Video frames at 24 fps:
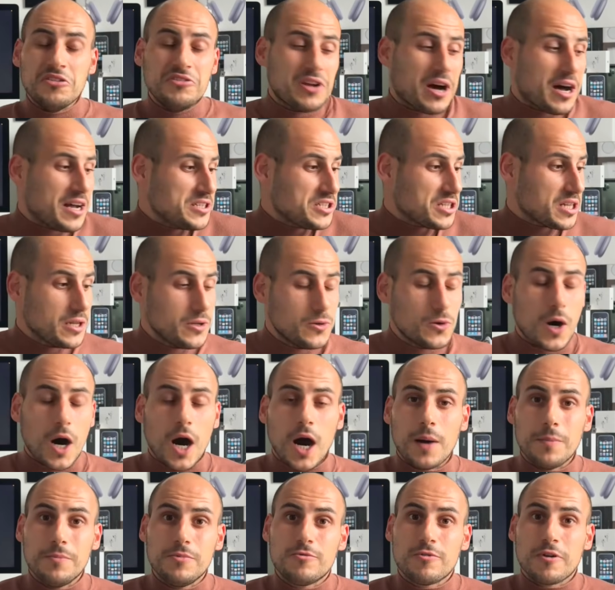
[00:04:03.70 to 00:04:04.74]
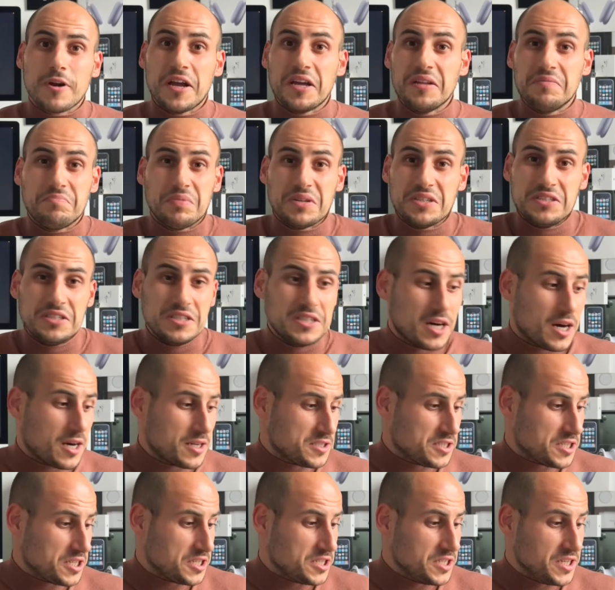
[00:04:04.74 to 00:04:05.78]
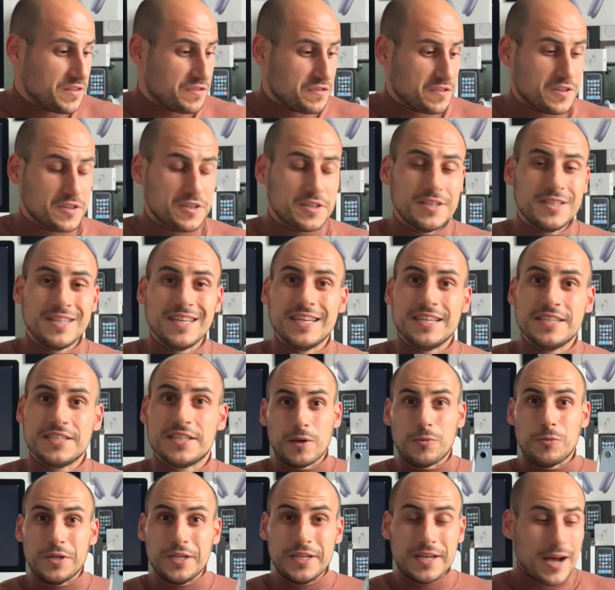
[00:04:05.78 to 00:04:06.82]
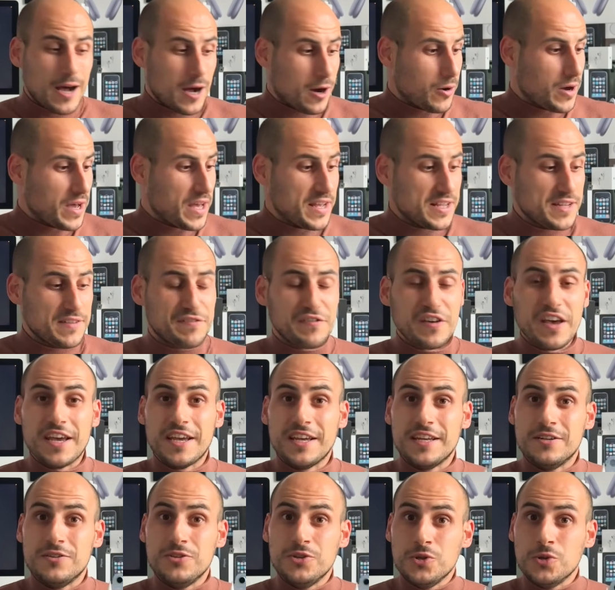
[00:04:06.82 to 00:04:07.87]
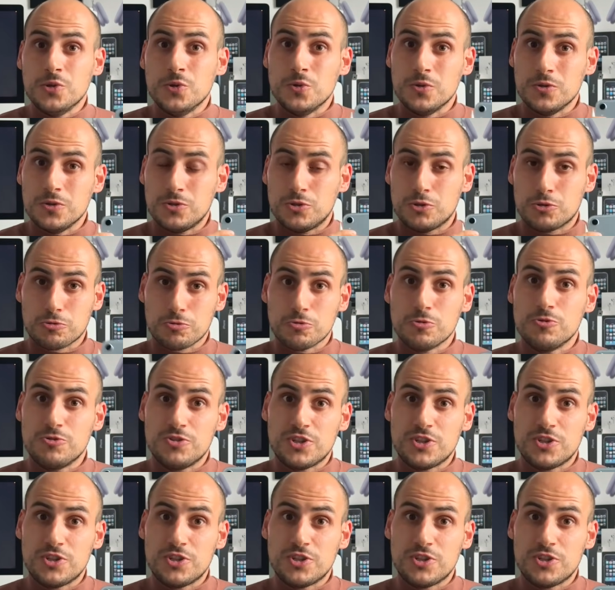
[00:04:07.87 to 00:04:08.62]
nice little upgrade, but not significant, is that we now have a new True